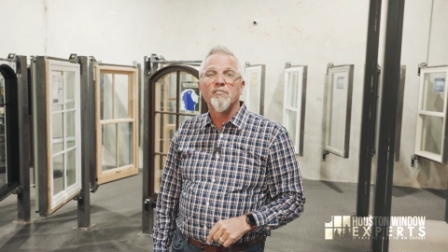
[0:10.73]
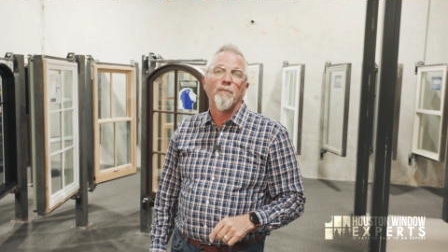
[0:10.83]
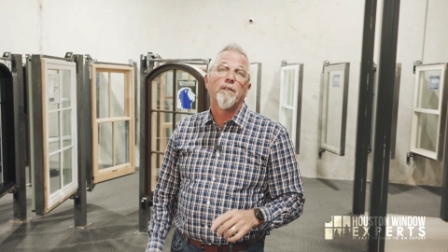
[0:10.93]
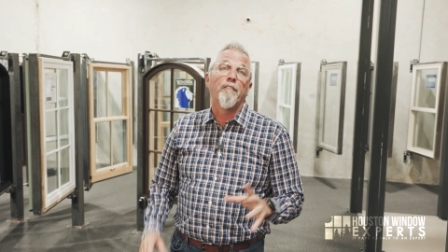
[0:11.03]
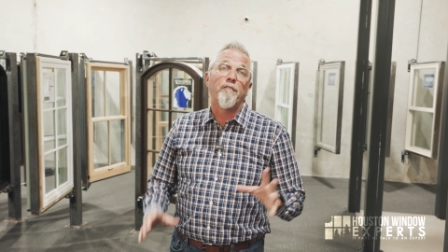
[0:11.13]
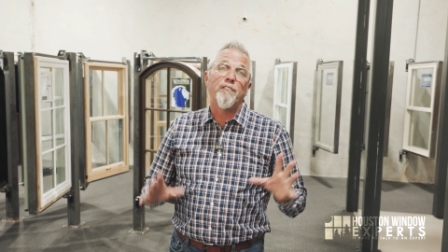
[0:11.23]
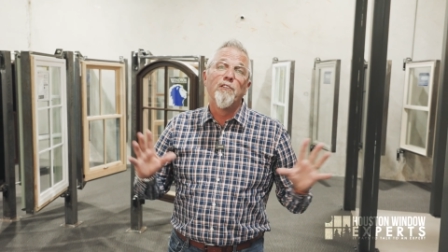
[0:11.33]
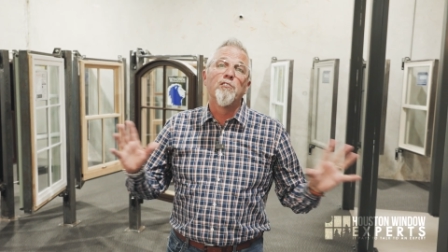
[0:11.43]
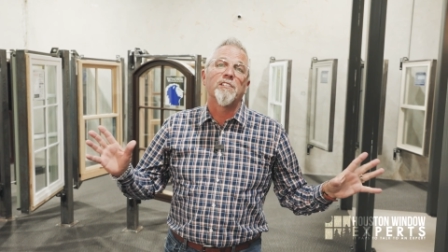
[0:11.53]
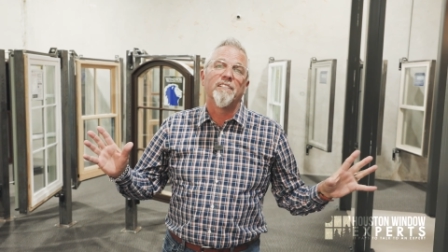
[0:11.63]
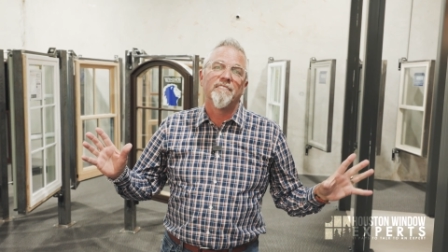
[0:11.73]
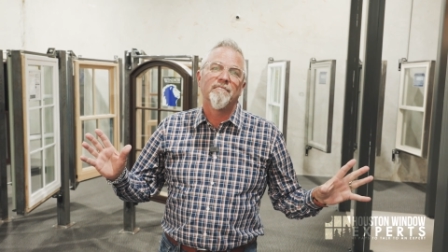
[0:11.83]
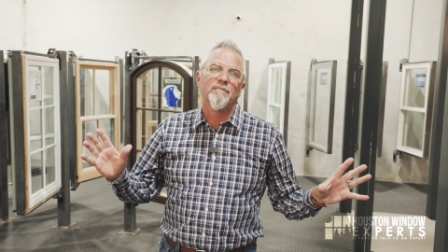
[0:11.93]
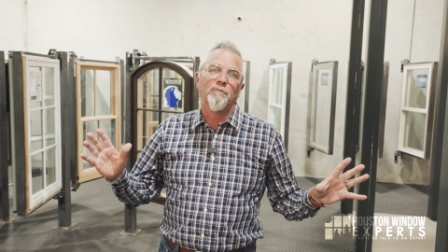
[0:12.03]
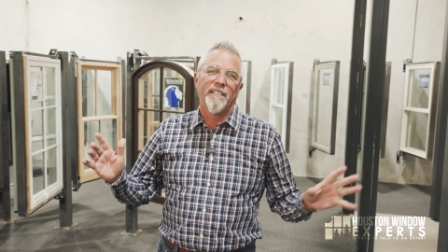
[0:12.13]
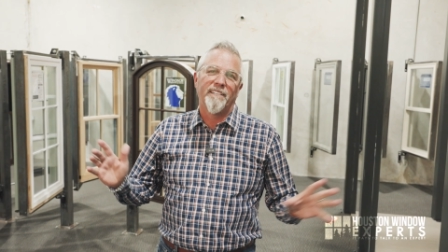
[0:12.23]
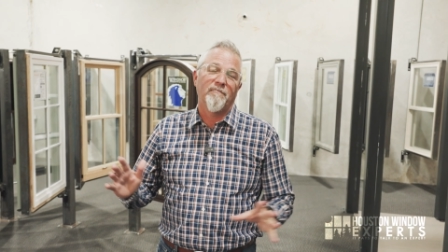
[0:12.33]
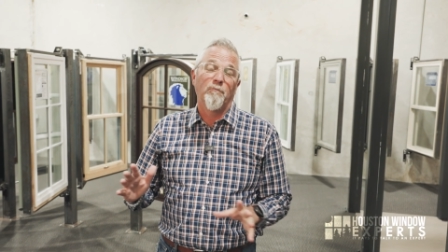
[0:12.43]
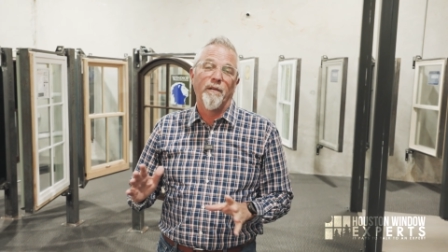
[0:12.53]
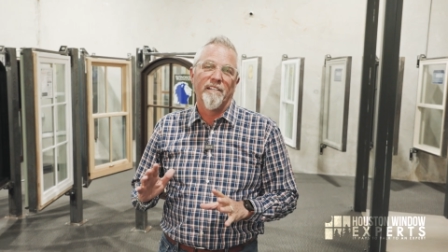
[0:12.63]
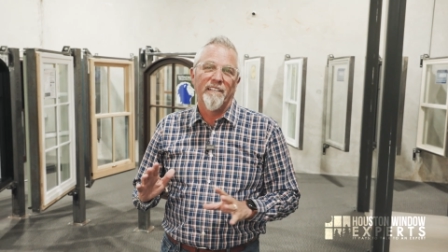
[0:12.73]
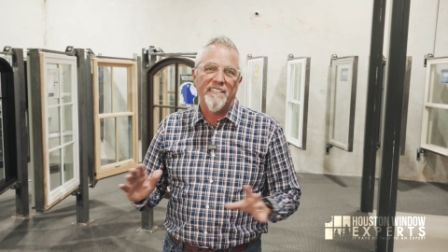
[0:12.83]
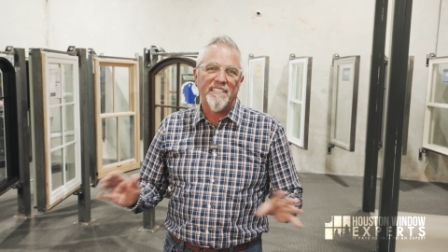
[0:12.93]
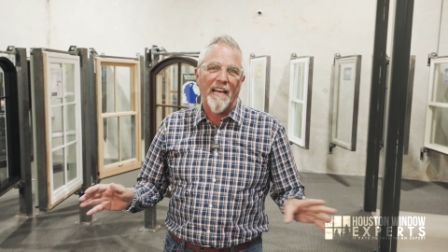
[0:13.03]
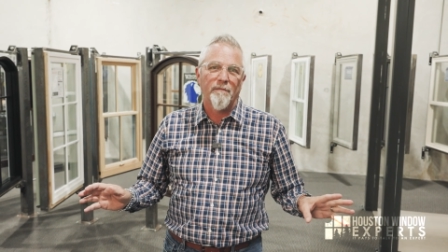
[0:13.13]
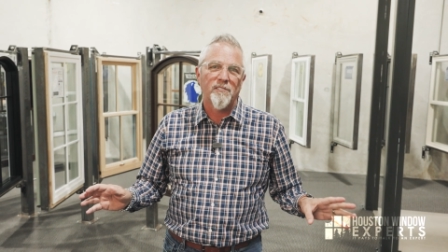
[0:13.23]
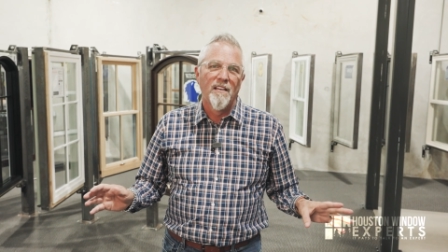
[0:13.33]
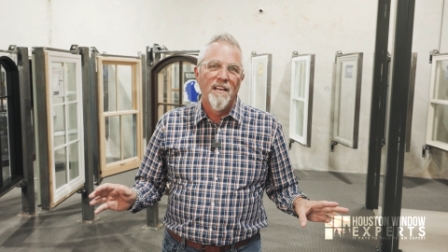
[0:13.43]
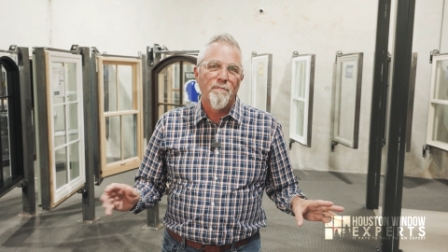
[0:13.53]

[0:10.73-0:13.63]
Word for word: some confusion with window lead times.